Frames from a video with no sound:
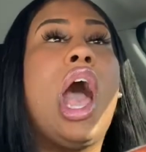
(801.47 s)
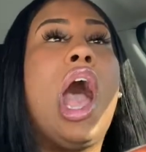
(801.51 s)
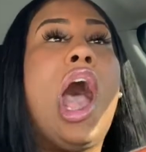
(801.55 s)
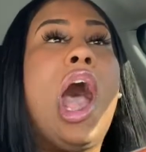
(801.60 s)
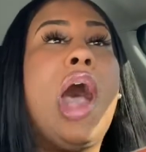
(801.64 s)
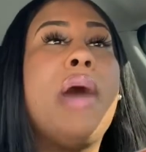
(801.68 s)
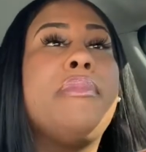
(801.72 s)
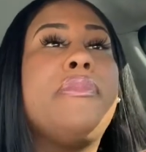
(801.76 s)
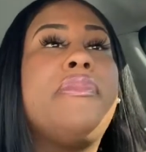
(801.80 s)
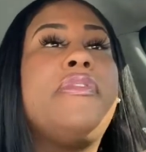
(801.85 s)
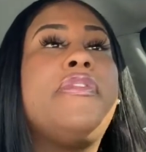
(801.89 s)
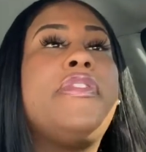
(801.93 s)

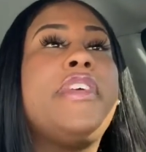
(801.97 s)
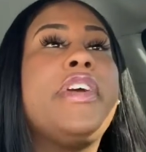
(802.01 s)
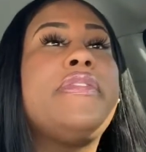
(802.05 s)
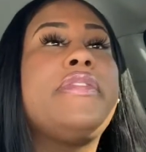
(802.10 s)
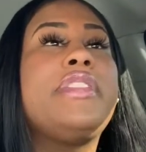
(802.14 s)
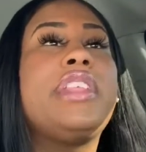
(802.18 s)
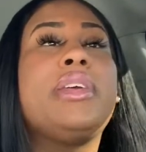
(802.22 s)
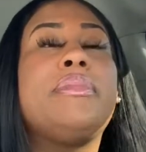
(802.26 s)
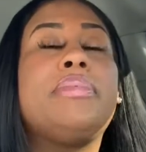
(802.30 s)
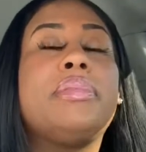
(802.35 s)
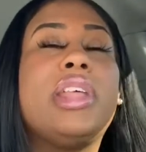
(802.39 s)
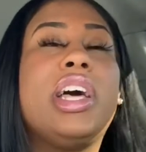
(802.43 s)
I'm
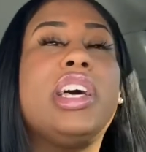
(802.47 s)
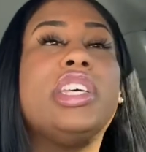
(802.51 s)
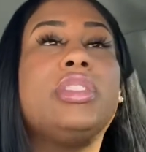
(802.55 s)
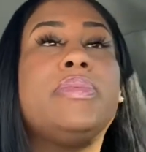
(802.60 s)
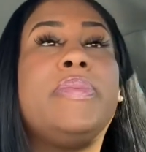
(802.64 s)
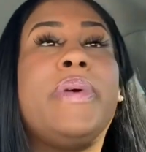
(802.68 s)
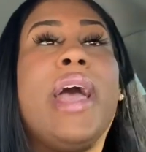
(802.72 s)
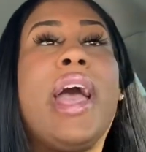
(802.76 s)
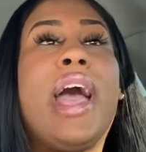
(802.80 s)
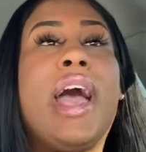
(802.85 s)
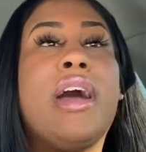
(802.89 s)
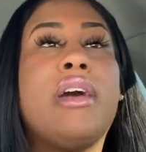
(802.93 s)
50 plus
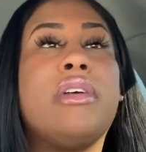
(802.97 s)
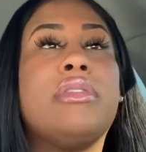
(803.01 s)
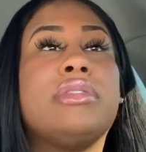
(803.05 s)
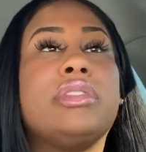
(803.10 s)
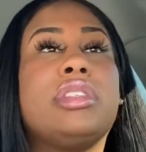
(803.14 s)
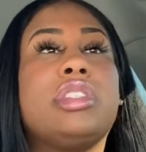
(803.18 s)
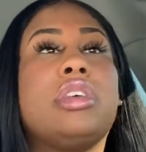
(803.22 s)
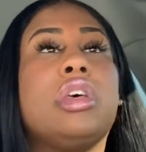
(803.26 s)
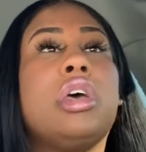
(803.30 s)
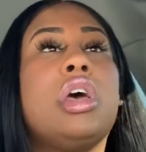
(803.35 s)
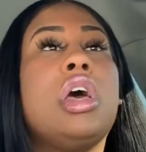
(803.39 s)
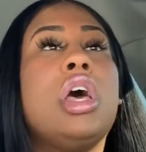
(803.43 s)

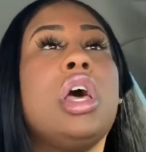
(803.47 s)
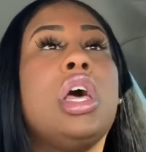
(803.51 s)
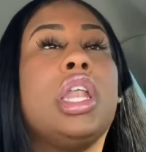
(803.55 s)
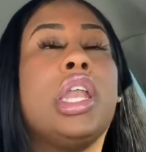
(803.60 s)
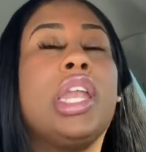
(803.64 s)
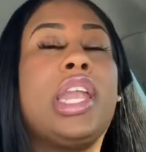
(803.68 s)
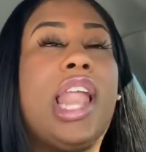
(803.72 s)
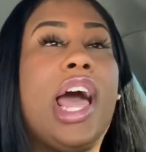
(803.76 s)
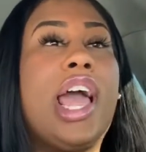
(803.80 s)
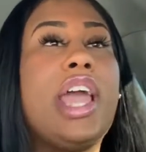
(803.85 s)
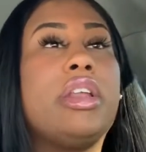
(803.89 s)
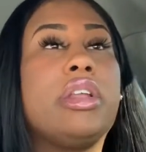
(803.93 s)
pounds
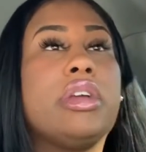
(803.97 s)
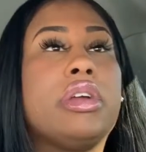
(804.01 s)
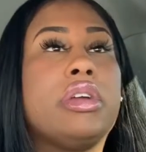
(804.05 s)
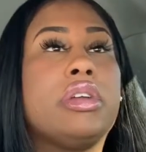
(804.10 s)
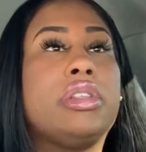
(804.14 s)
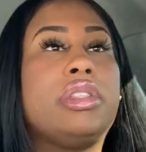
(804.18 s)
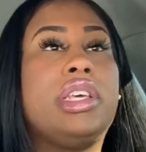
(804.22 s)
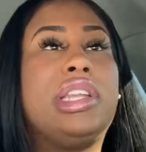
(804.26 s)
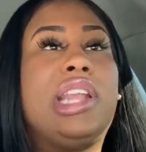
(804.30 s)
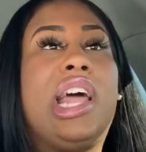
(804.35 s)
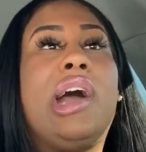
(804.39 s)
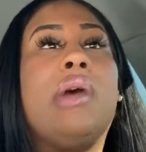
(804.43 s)

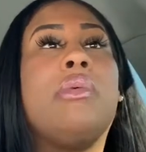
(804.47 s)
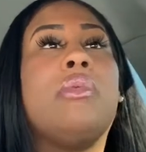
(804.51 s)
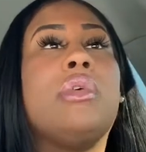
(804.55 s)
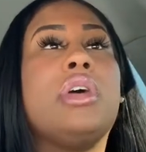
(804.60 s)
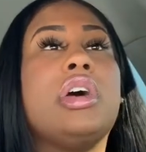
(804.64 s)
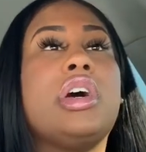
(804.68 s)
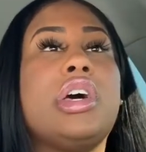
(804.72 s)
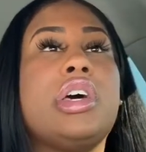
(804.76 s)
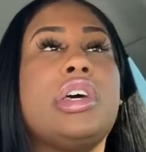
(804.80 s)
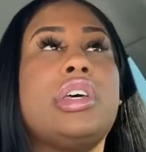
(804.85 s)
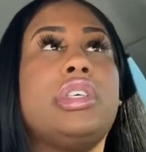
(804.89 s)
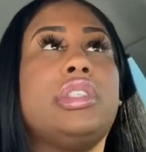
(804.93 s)
lighter than I
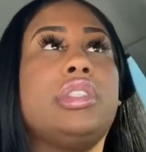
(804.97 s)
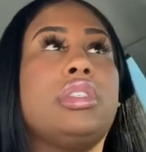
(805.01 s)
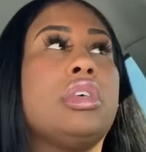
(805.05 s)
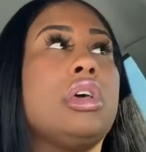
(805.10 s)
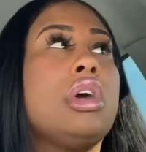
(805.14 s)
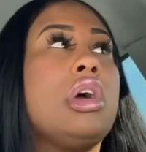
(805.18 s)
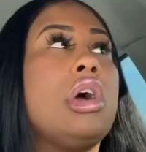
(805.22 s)
was